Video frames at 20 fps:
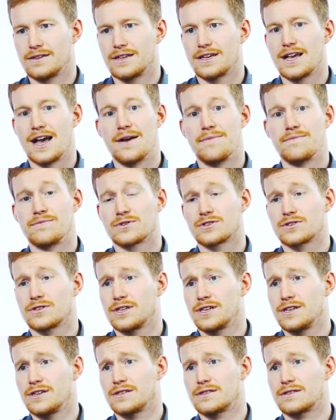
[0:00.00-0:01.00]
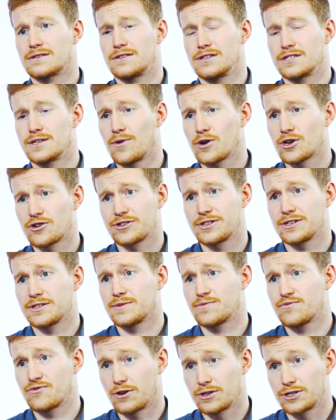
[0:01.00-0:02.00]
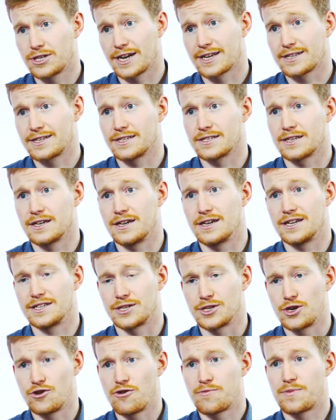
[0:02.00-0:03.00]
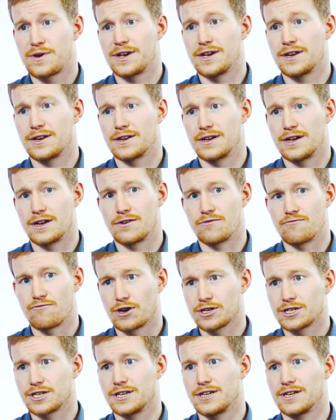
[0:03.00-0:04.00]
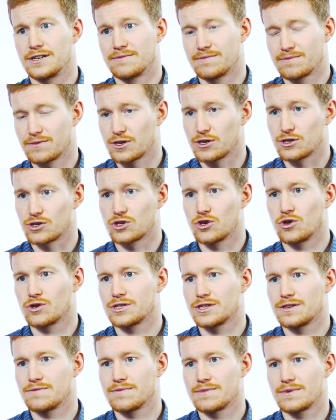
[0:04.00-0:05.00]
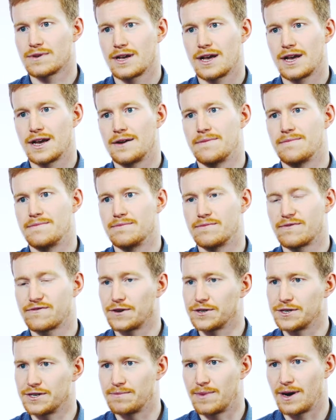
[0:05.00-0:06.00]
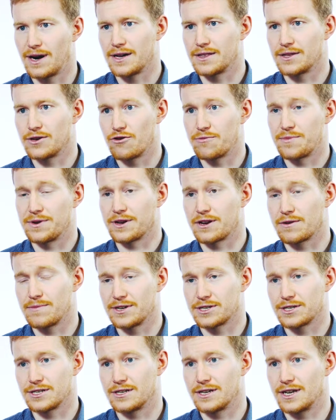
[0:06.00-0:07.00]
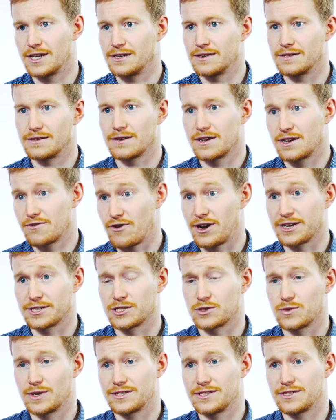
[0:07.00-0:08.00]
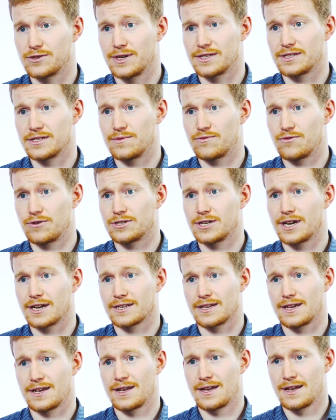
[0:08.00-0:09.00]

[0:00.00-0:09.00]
So the Democritus project is a European and Russia consortium funded by the European Commission and Horizon 2020 project.